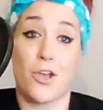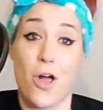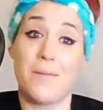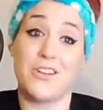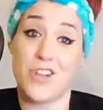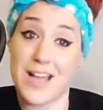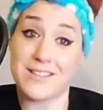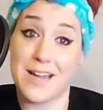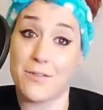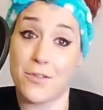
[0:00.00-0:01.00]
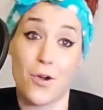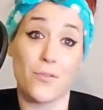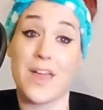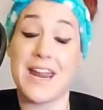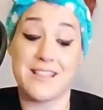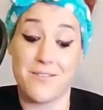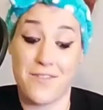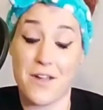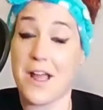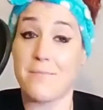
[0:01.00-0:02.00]
to call my shots now, though, that at
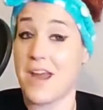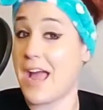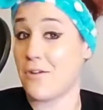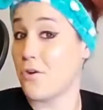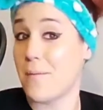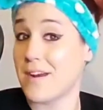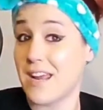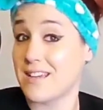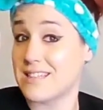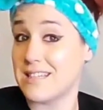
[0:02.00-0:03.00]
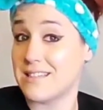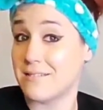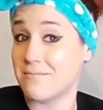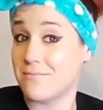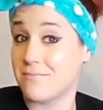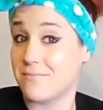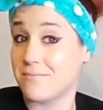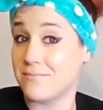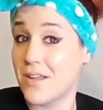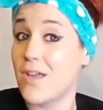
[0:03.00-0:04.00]
the I don't know about next season,
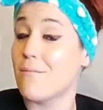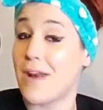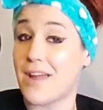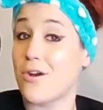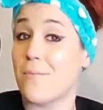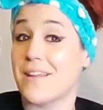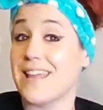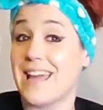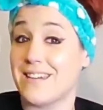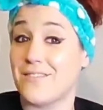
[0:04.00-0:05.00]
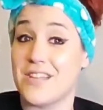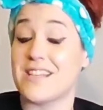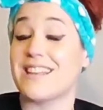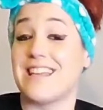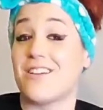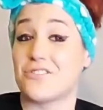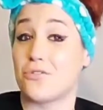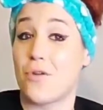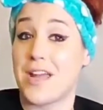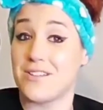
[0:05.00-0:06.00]
but I know by the end of this, I think
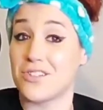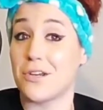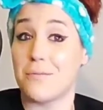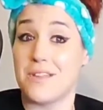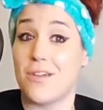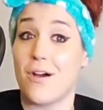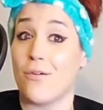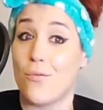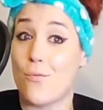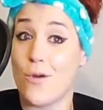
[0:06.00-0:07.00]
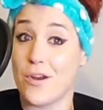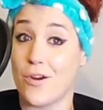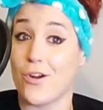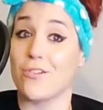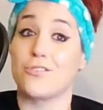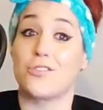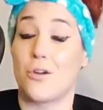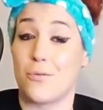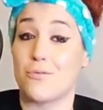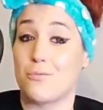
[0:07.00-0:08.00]
Cousin Greg is going to be the winner,
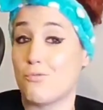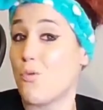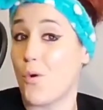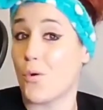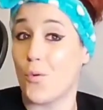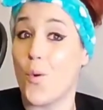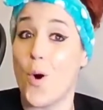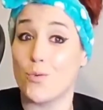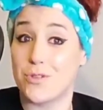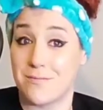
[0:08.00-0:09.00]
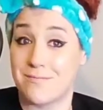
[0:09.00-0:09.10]
so, quote unquote.